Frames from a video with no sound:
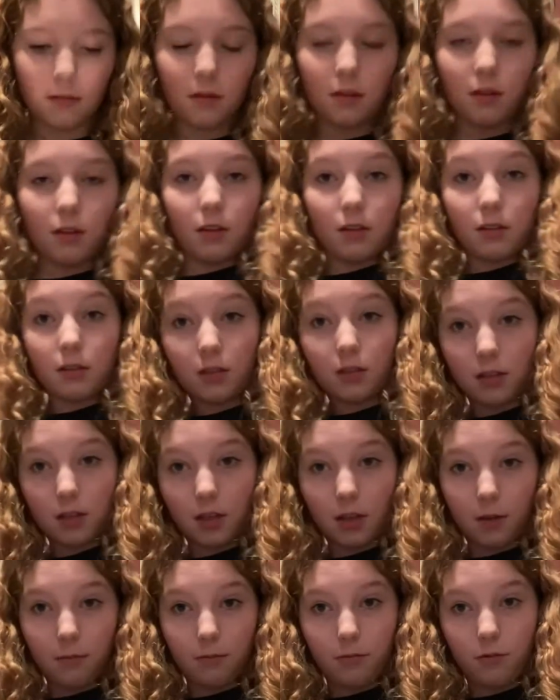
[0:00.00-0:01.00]
this is
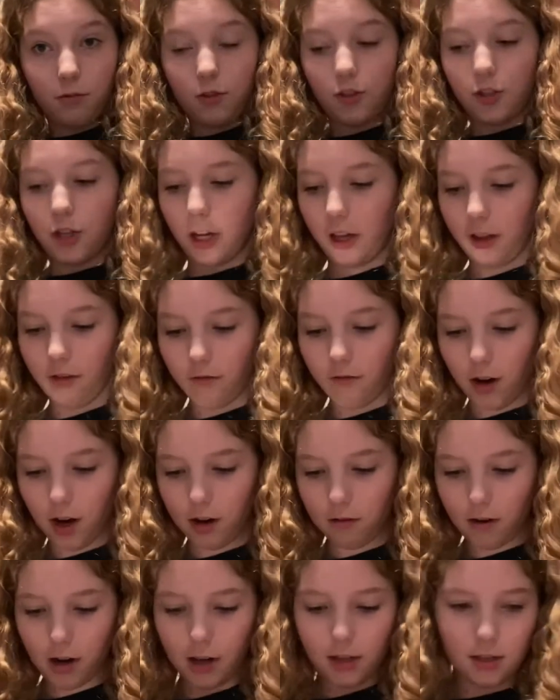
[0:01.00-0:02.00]
some chicken
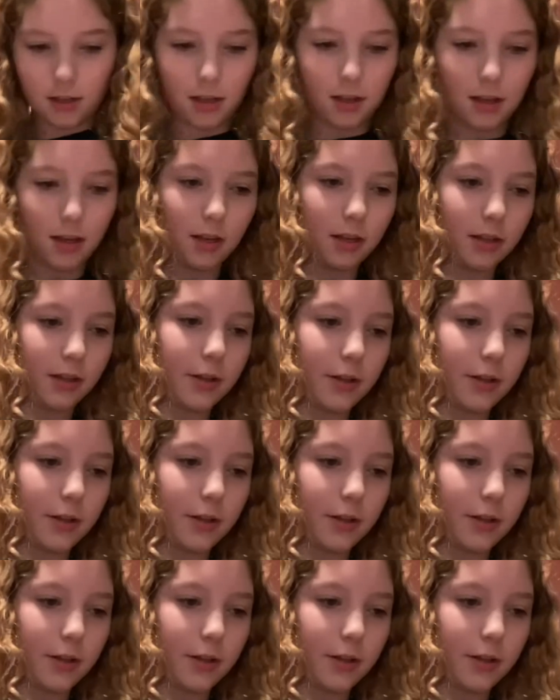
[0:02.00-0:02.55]
fried rice, I think.